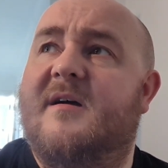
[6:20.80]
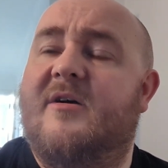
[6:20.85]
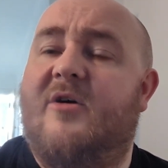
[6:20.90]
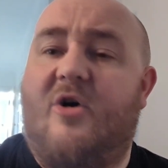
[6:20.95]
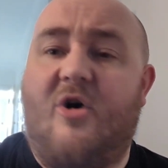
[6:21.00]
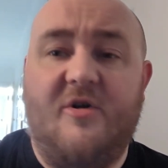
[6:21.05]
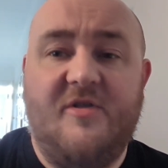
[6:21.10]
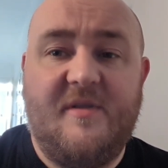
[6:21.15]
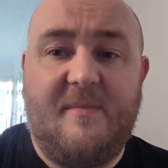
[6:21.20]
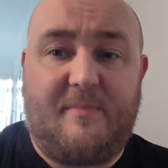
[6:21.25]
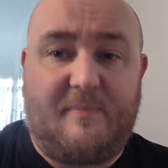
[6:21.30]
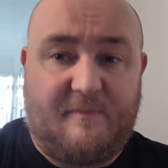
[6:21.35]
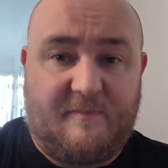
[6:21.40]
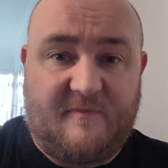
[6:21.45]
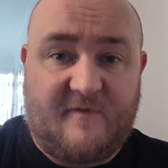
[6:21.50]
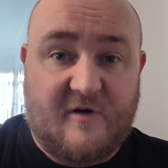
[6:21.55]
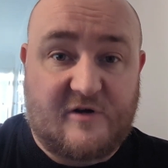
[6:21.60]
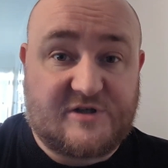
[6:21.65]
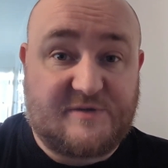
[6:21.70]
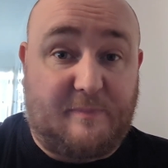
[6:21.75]
On the
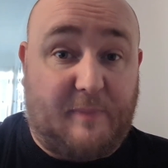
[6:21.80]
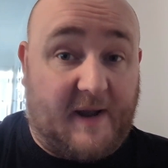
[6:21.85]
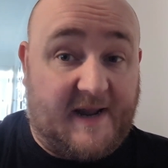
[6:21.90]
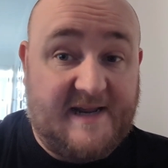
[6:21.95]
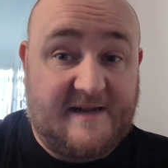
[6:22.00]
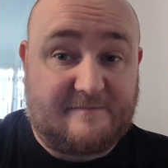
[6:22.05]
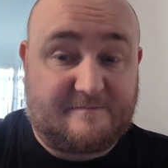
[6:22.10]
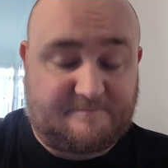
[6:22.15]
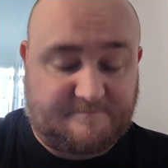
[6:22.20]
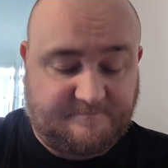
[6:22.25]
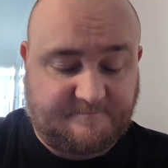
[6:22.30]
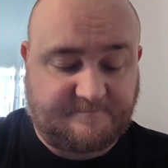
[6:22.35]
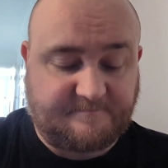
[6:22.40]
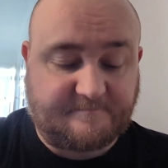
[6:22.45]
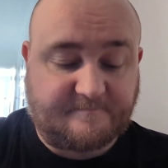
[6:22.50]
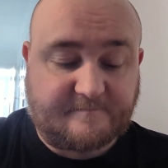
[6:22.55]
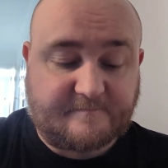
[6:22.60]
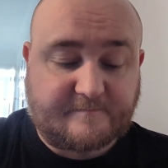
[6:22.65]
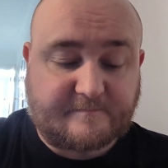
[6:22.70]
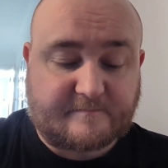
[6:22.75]
first bite,
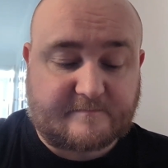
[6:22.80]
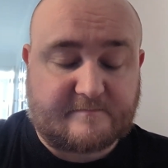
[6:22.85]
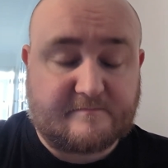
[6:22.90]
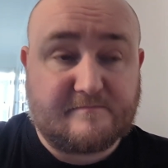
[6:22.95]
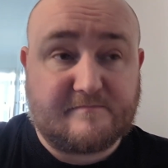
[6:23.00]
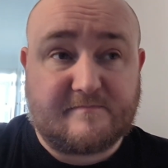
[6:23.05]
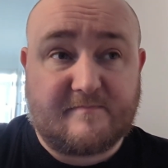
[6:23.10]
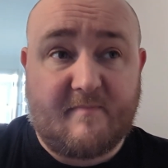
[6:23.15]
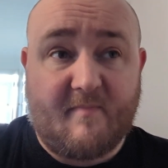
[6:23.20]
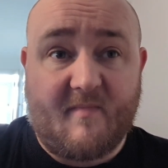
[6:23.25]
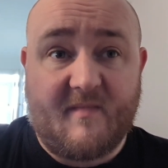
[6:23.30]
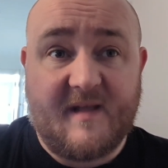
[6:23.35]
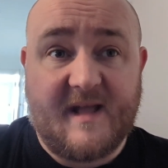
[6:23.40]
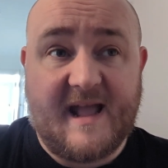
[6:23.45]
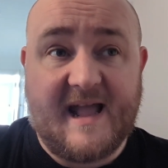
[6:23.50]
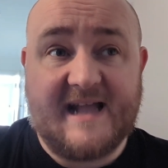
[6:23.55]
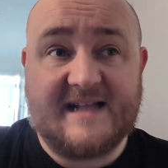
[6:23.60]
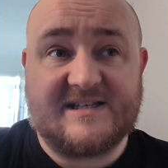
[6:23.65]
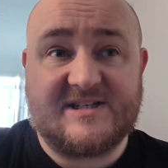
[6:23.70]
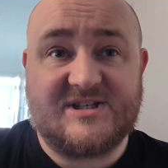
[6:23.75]

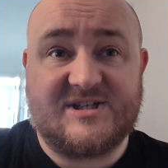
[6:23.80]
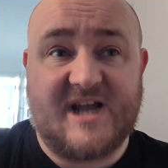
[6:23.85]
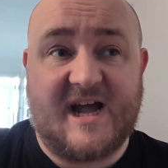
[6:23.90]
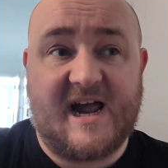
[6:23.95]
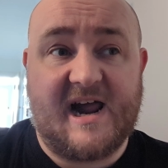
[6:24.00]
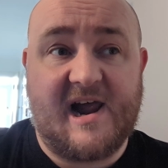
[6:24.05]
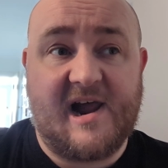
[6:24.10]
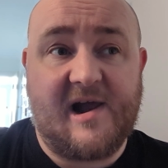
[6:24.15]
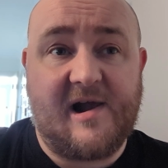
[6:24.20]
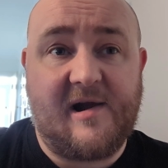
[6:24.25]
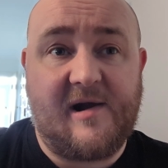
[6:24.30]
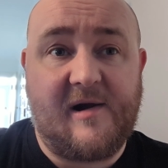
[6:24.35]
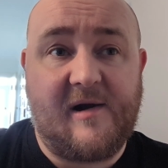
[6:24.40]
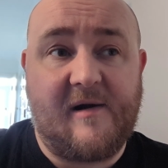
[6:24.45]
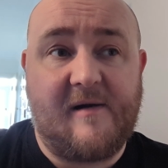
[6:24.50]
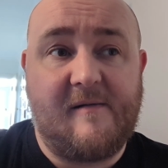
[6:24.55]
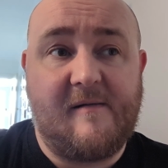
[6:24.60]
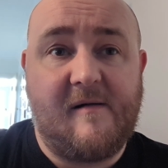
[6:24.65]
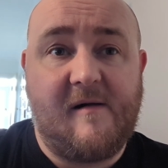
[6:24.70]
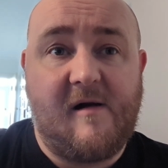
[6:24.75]
it's there's
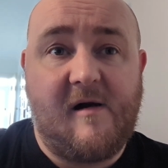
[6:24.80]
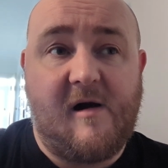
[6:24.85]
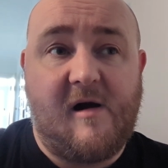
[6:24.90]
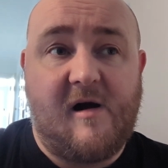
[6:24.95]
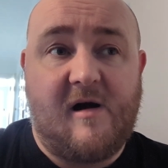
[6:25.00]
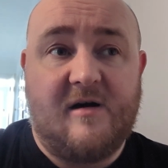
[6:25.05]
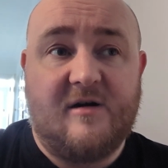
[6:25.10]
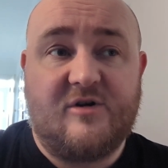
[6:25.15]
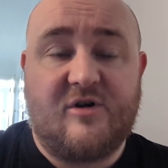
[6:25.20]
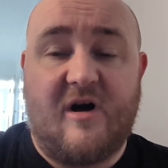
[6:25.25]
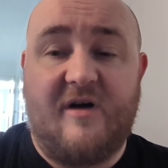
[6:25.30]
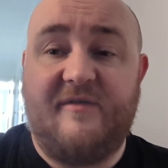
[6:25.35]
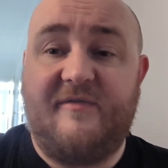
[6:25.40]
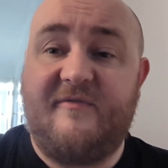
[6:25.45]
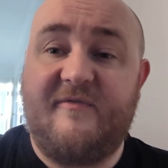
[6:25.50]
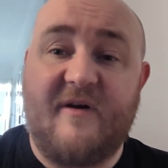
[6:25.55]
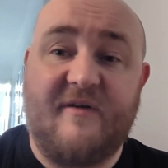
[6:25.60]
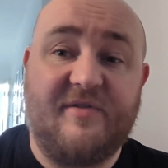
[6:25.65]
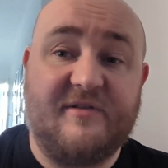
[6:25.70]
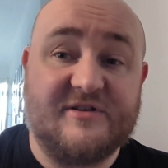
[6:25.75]

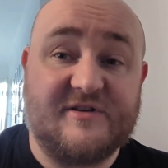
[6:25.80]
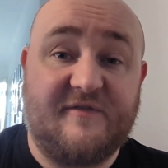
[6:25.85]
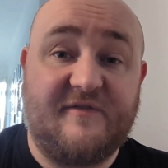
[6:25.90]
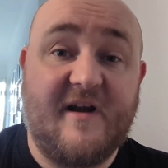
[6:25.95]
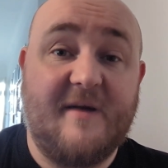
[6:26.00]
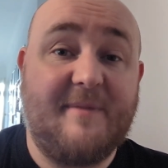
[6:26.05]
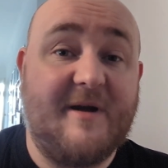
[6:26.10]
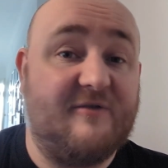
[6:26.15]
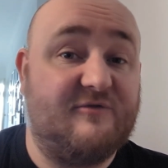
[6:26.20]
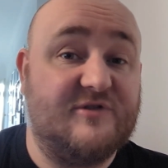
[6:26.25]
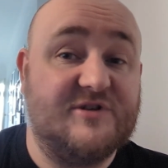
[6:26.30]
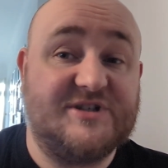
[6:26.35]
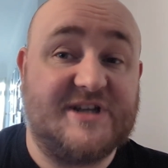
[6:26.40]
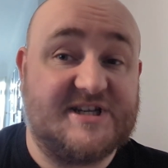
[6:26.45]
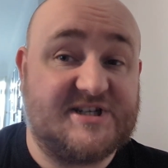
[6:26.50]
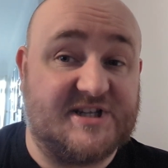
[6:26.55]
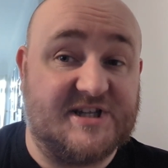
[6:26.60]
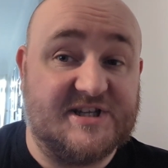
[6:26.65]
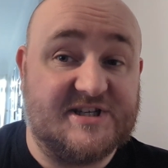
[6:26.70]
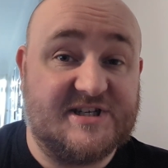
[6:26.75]
a fair bit of
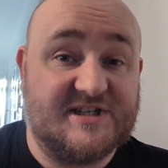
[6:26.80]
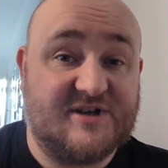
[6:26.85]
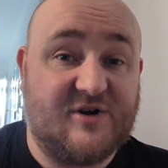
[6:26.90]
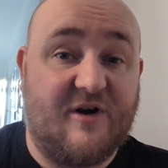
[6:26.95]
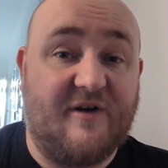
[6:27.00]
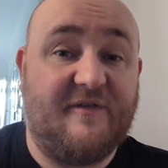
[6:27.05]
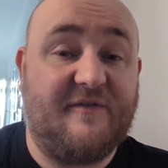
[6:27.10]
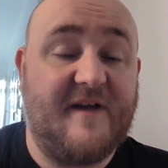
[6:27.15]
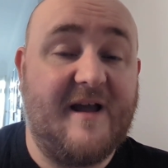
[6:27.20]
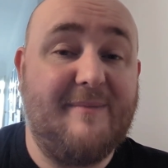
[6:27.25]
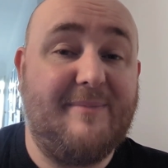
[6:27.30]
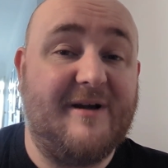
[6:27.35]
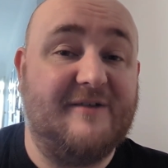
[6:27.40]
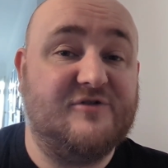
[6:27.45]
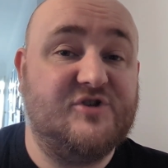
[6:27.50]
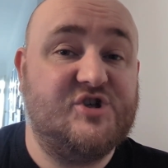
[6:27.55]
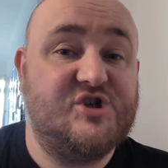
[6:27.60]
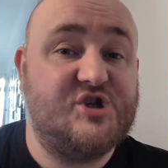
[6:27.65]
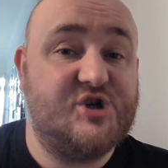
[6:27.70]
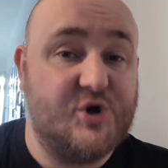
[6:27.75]
resistance. It's got a fair bit
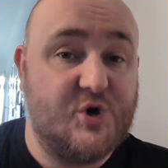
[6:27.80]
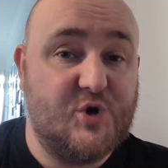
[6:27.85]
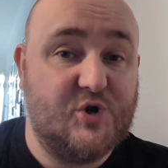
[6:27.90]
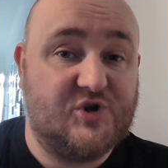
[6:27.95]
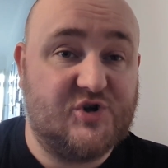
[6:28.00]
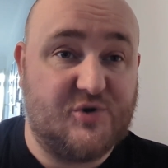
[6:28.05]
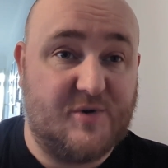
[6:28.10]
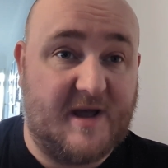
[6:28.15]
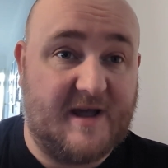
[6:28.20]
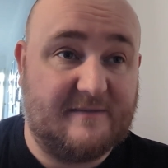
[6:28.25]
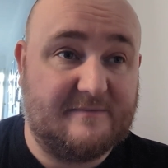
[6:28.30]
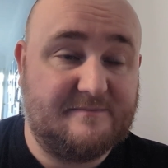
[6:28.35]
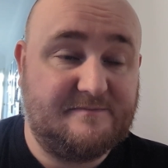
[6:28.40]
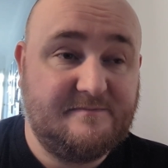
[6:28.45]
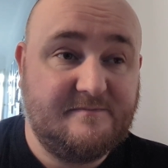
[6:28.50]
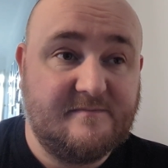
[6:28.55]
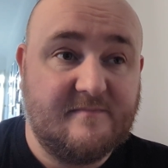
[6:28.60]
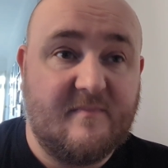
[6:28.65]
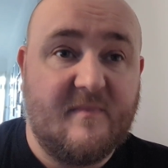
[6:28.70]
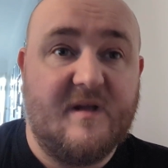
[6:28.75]
of chew to it.
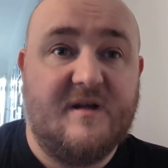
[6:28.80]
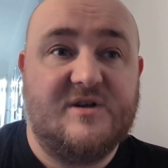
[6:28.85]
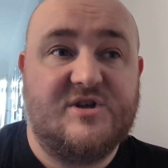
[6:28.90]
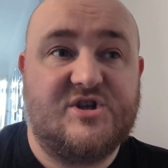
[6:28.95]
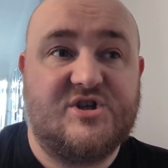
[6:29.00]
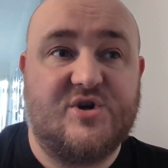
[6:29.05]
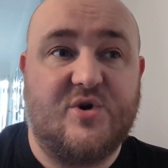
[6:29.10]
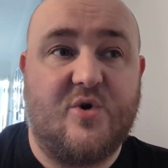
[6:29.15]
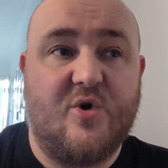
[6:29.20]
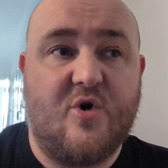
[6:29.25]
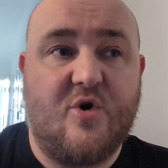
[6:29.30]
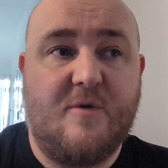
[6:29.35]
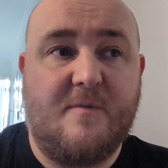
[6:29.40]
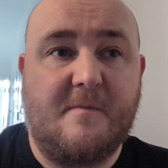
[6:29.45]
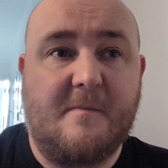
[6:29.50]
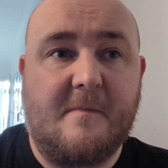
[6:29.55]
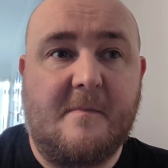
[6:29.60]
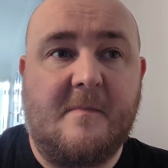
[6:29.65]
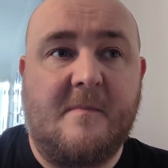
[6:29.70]
So